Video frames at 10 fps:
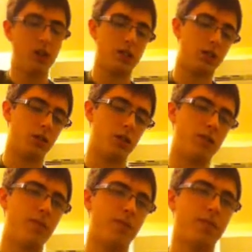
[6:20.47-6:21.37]
And so,
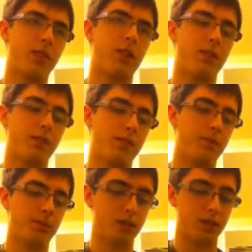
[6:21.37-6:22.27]

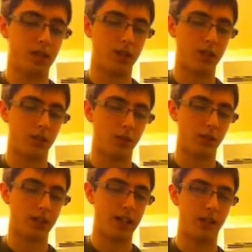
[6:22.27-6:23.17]
instead of like going
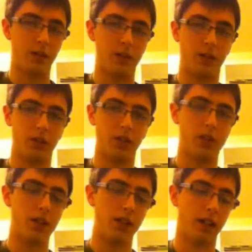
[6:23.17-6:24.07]
down and
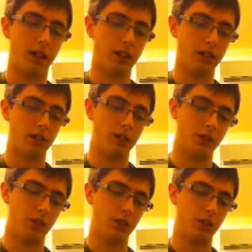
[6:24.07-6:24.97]
doing that, you
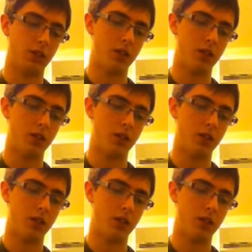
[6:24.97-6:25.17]
just go